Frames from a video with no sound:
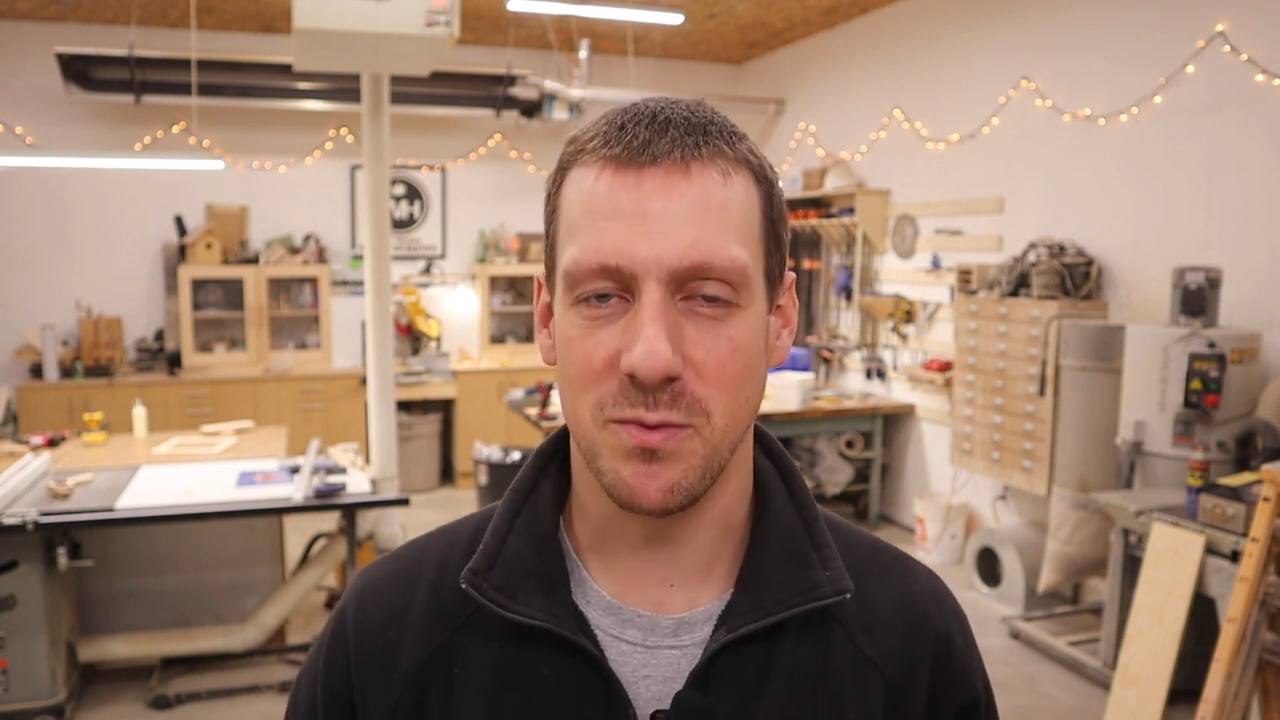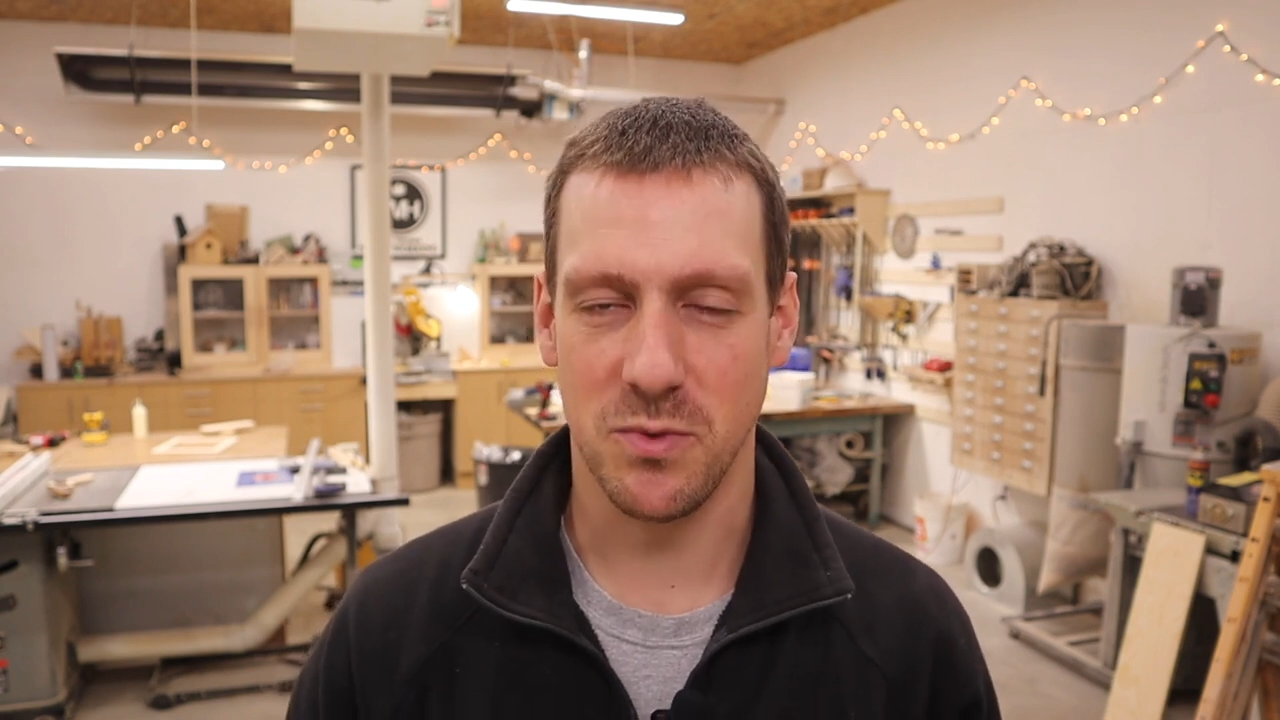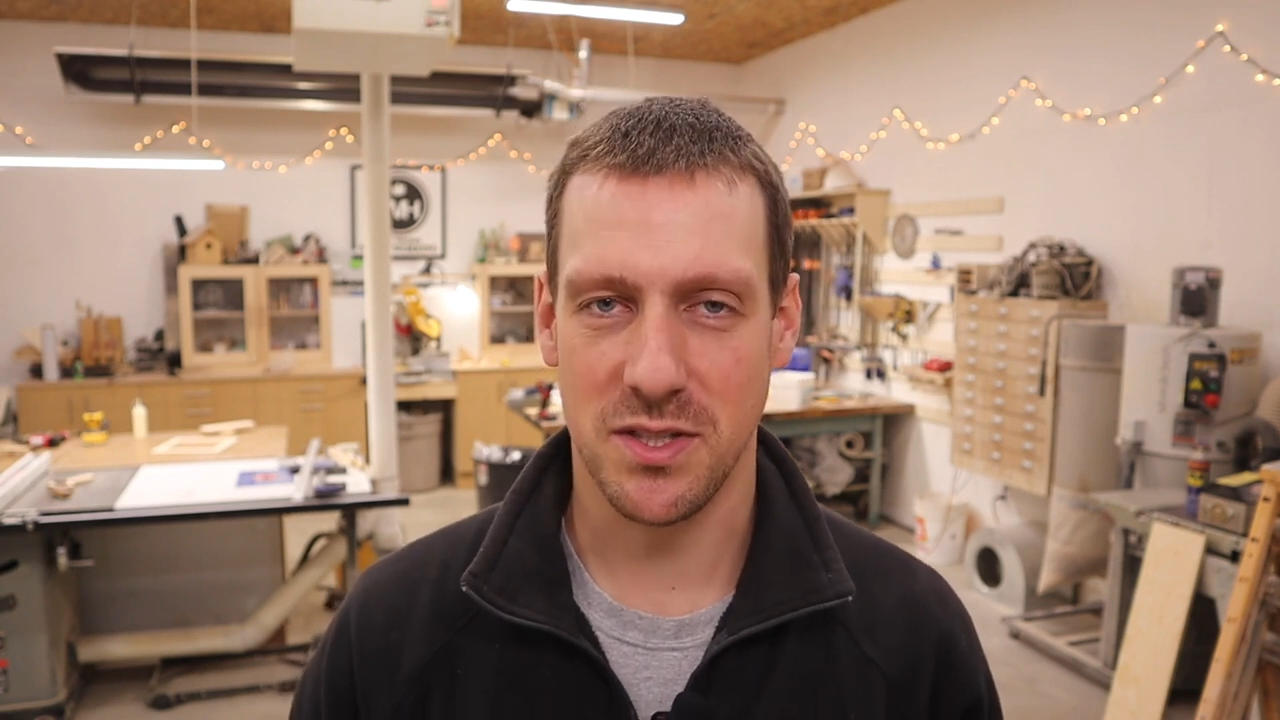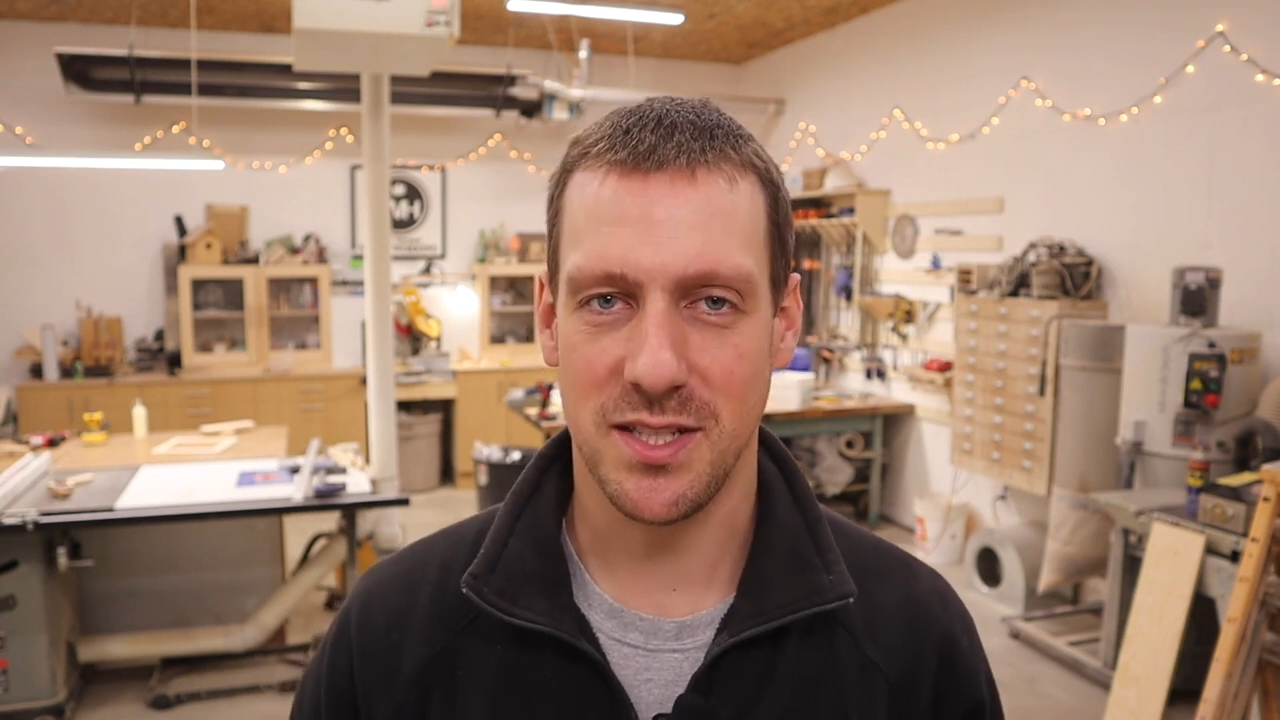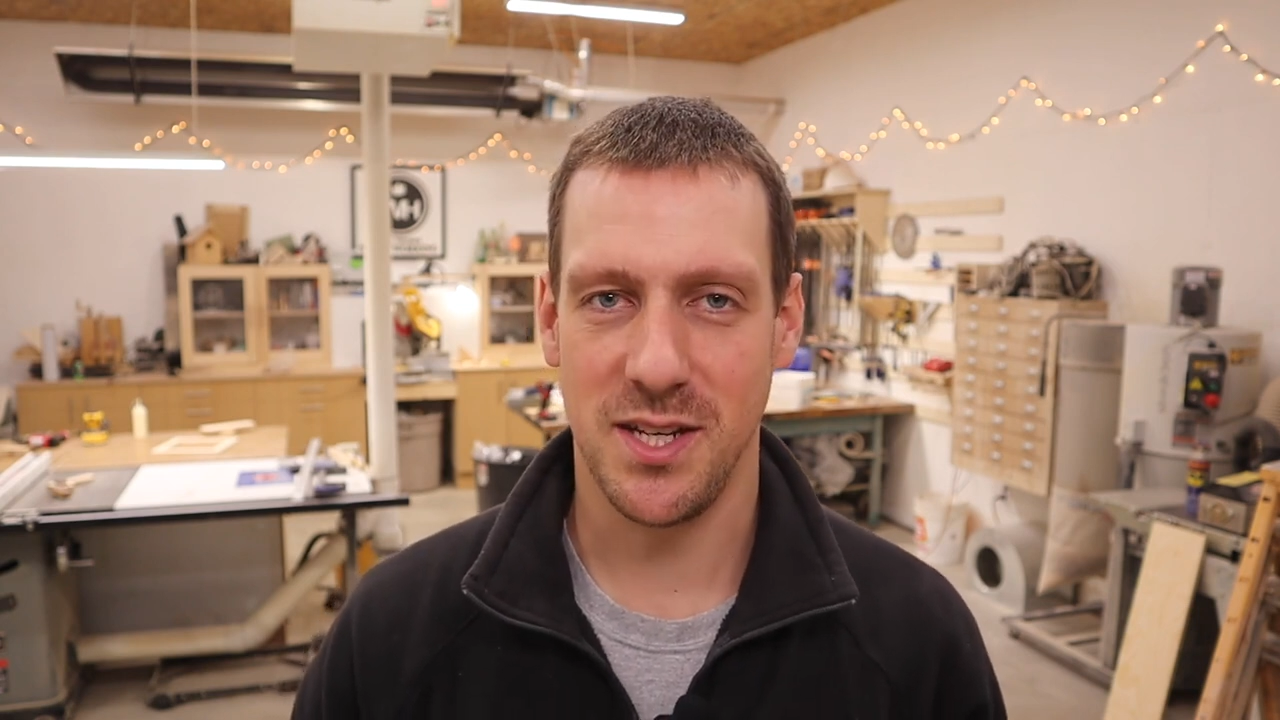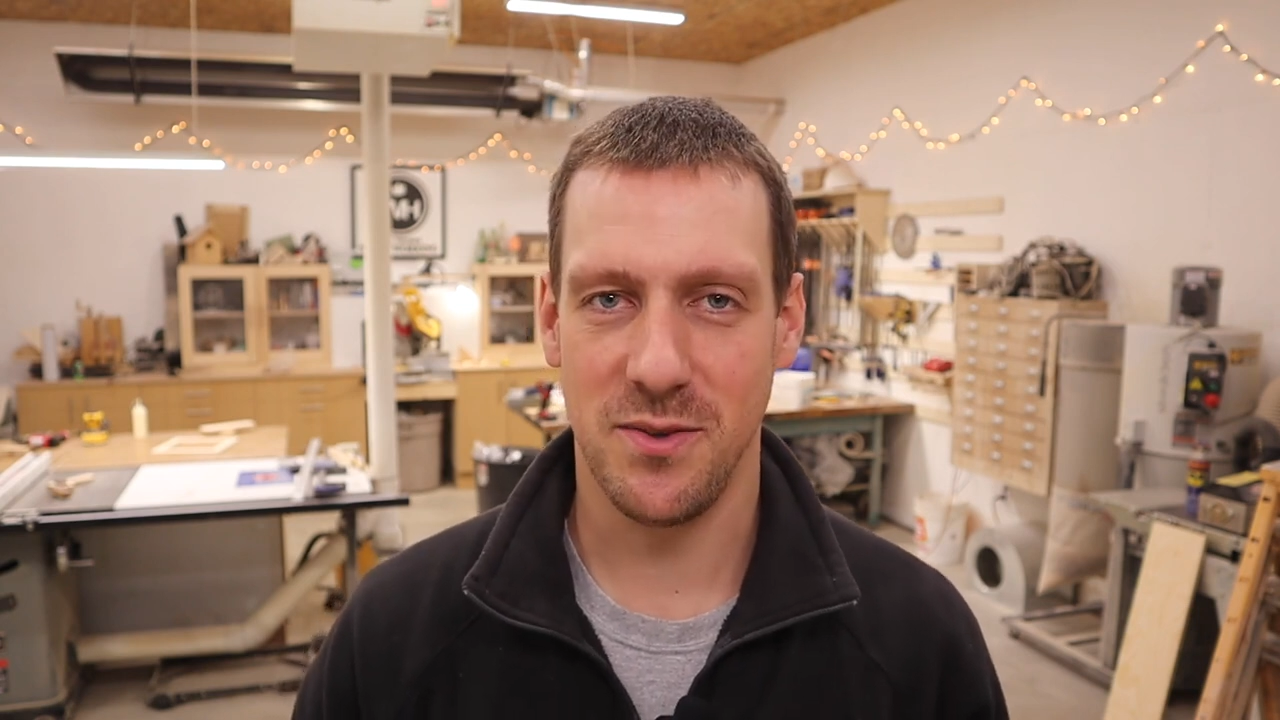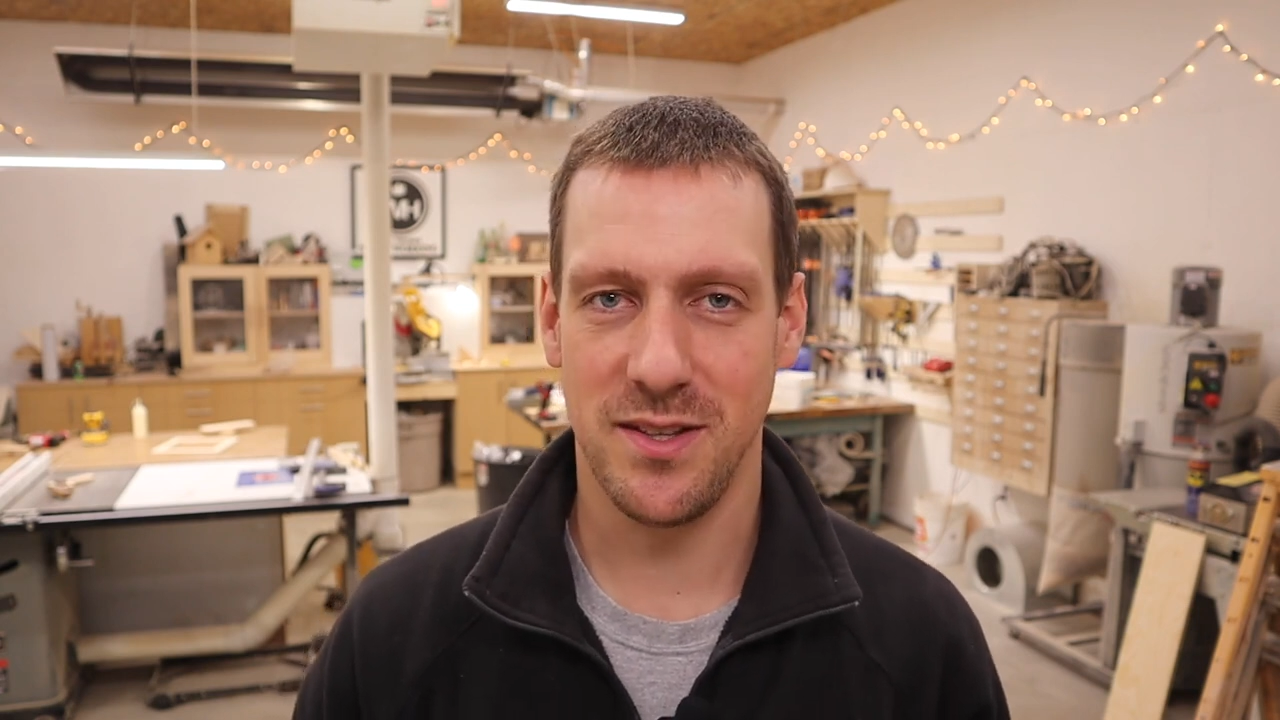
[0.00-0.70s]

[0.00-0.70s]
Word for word: we'll see you